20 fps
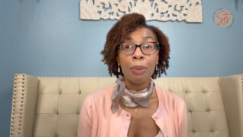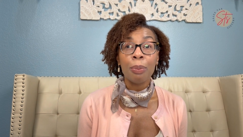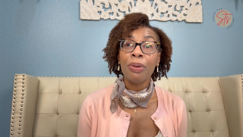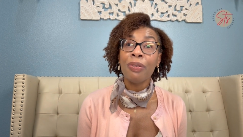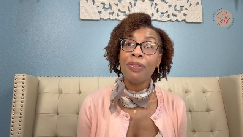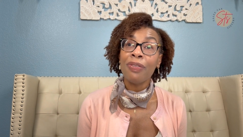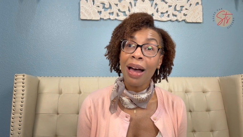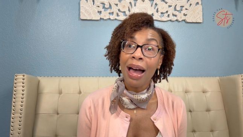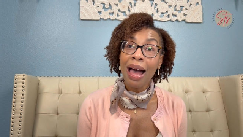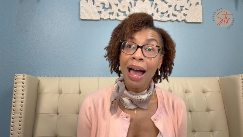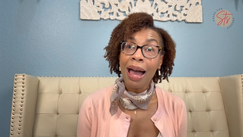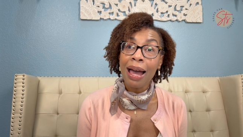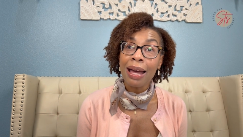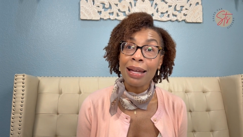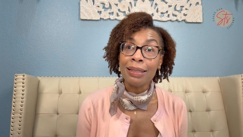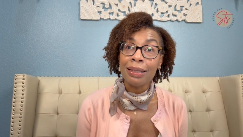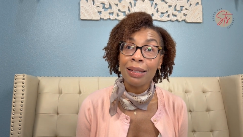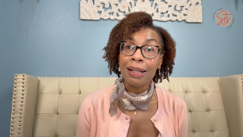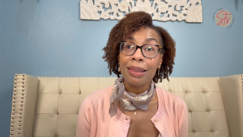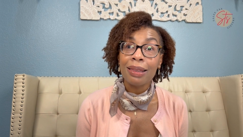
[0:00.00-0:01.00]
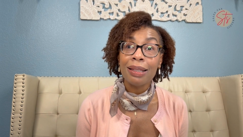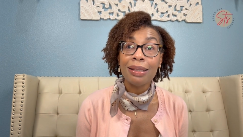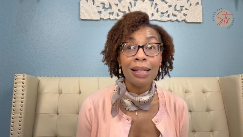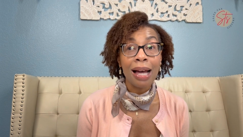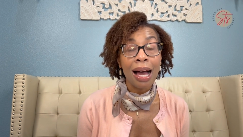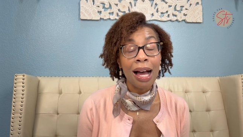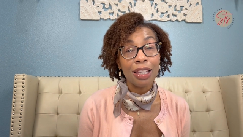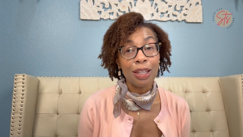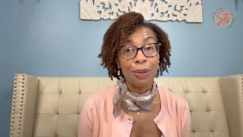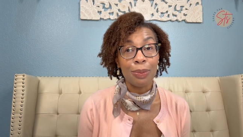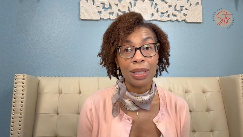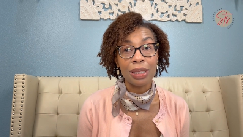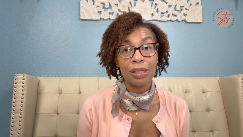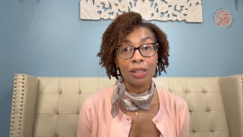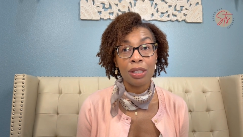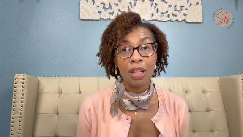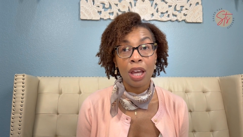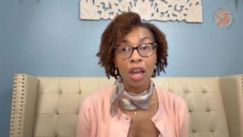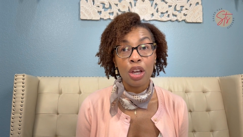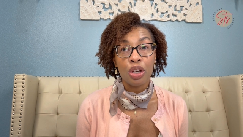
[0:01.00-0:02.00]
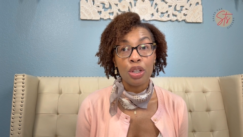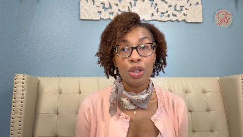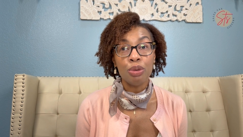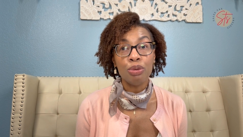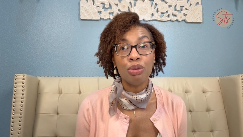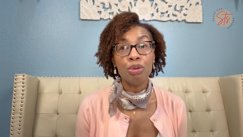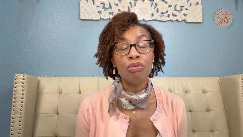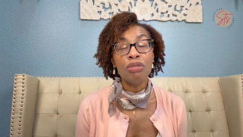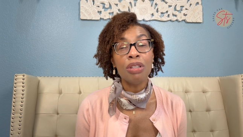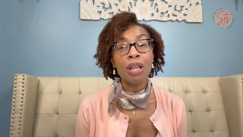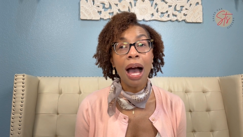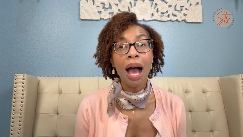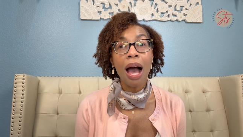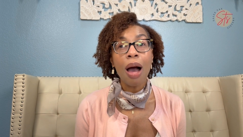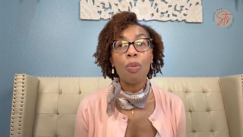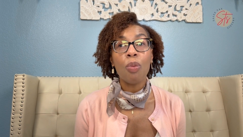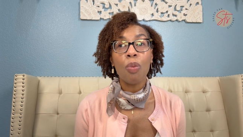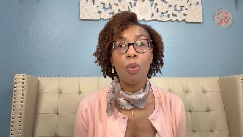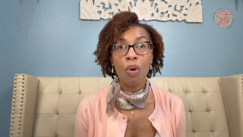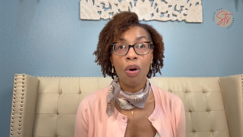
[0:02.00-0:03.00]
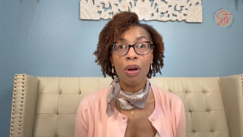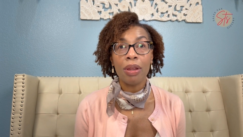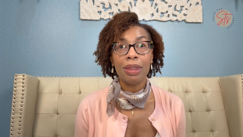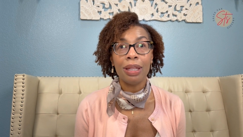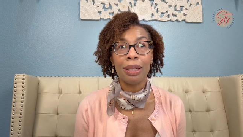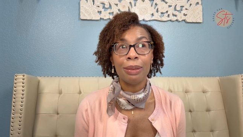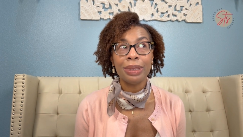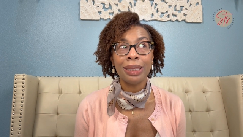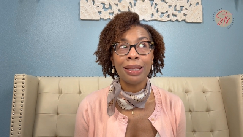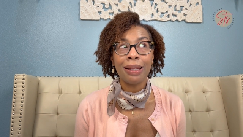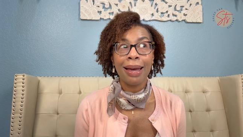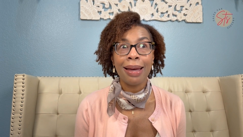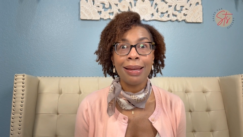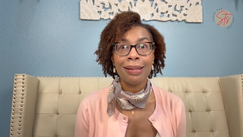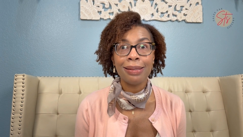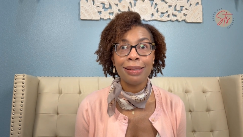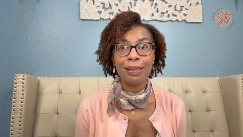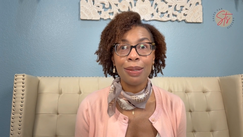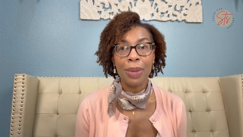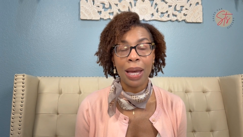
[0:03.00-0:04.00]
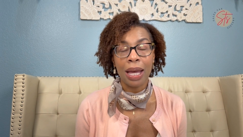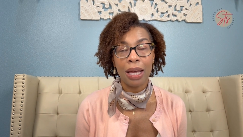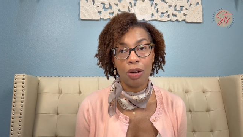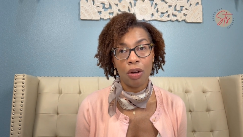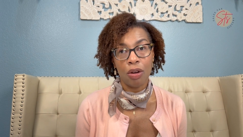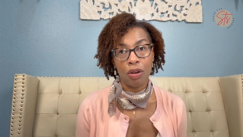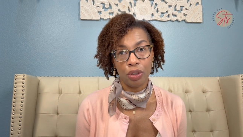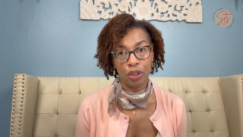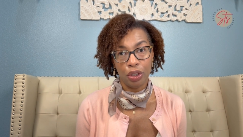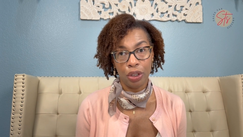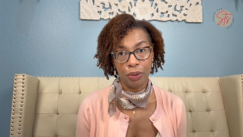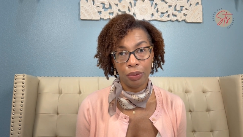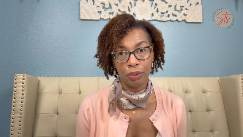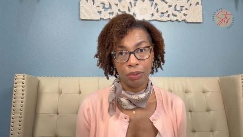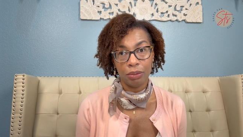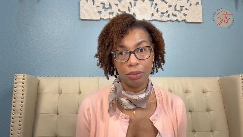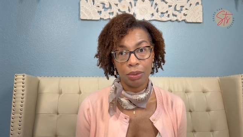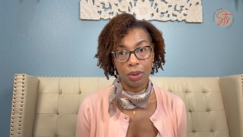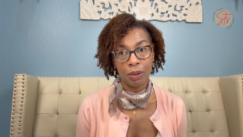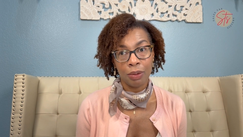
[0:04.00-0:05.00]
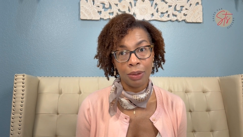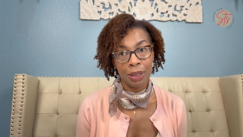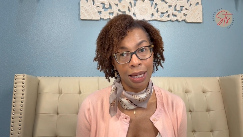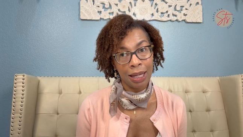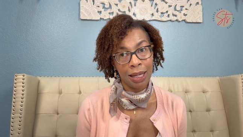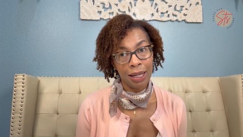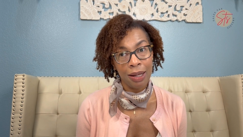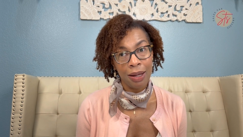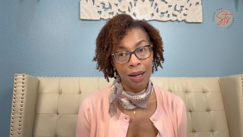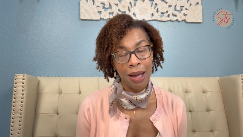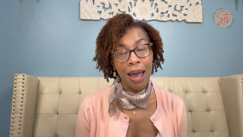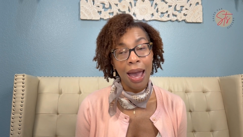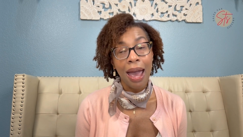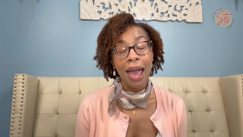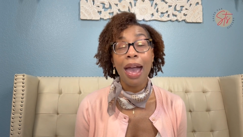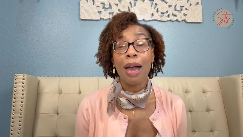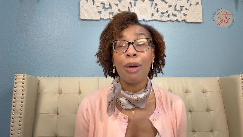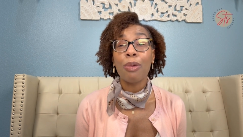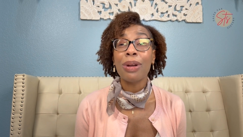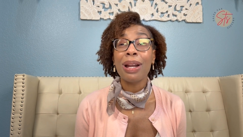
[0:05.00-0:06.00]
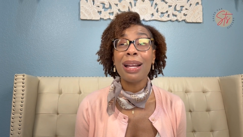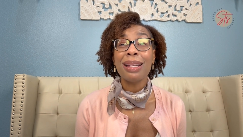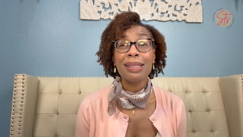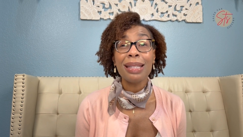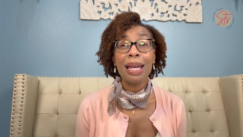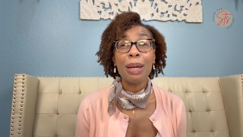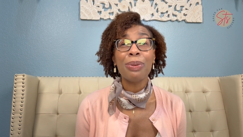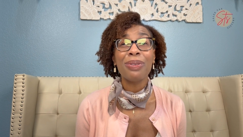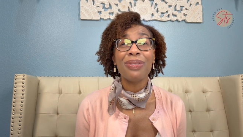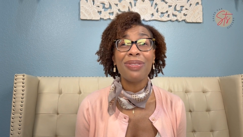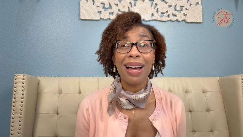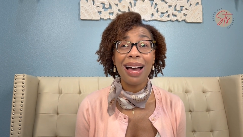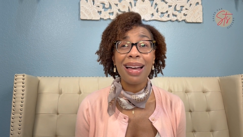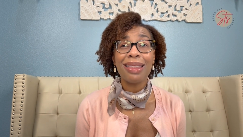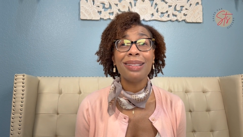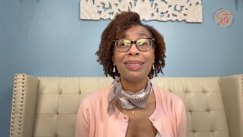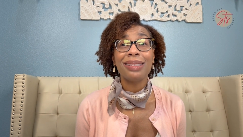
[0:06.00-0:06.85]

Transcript: Provide the documents. You do not want them to estimate on you, okay? And when I say provide the